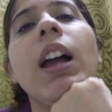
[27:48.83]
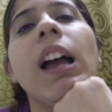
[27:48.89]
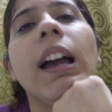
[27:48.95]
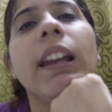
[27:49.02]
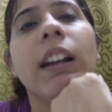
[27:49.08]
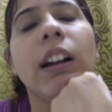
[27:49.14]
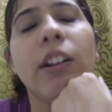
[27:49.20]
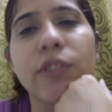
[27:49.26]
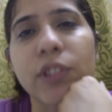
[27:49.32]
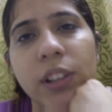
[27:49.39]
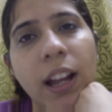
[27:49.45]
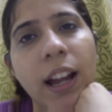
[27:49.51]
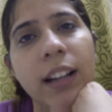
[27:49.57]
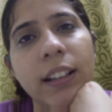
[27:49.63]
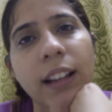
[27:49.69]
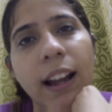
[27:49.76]
and after
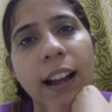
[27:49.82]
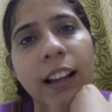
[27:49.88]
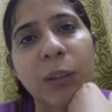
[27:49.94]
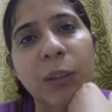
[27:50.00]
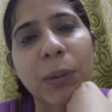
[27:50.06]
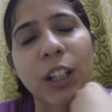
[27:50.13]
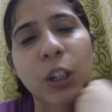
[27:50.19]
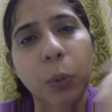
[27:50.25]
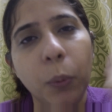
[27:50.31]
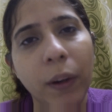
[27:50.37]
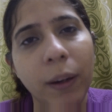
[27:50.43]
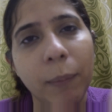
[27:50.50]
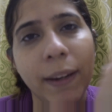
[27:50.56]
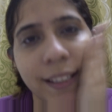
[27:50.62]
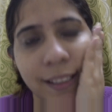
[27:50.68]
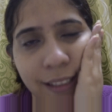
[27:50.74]
that I'll be
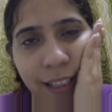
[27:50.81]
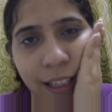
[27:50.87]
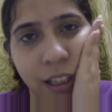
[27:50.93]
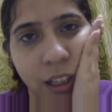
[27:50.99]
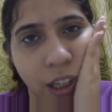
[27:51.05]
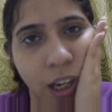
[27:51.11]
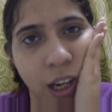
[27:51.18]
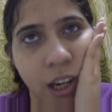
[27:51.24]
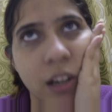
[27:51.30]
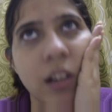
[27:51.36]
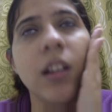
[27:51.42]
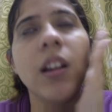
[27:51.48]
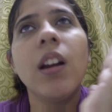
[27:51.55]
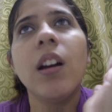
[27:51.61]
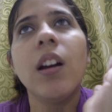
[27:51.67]
doing my skincare